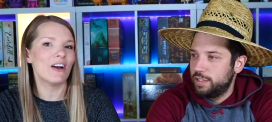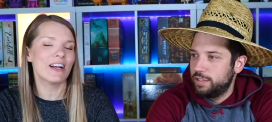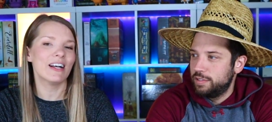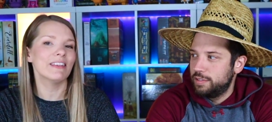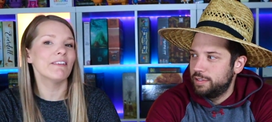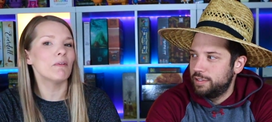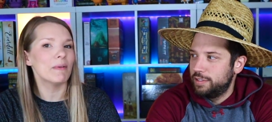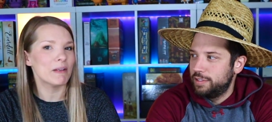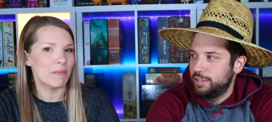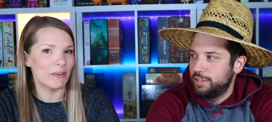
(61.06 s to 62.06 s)
Speaker 1: talk a little
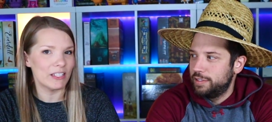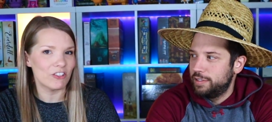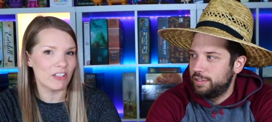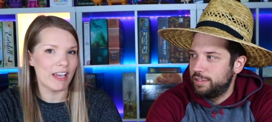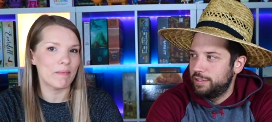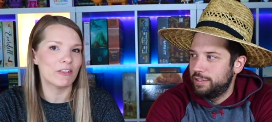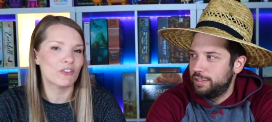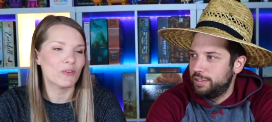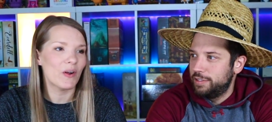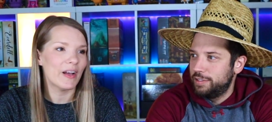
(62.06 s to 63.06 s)
bit about each game and
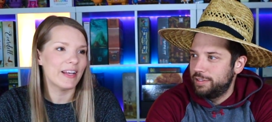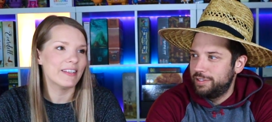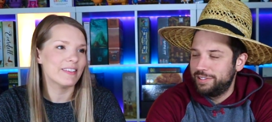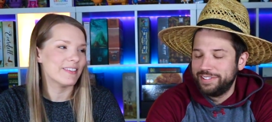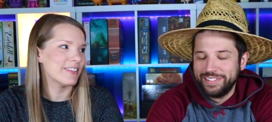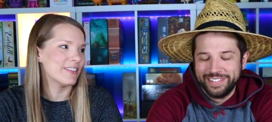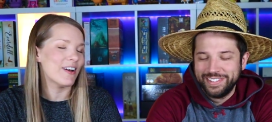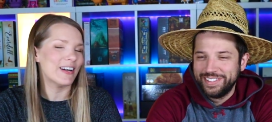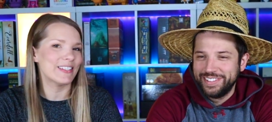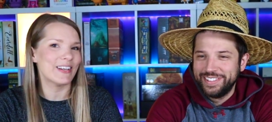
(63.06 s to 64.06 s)
try to
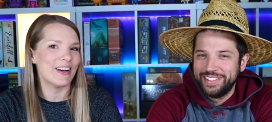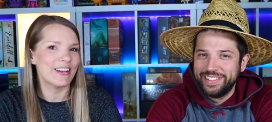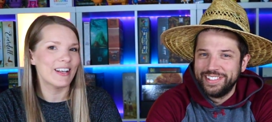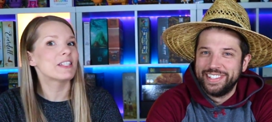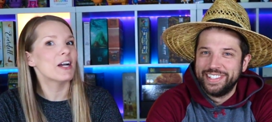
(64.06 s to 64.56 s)
not talk a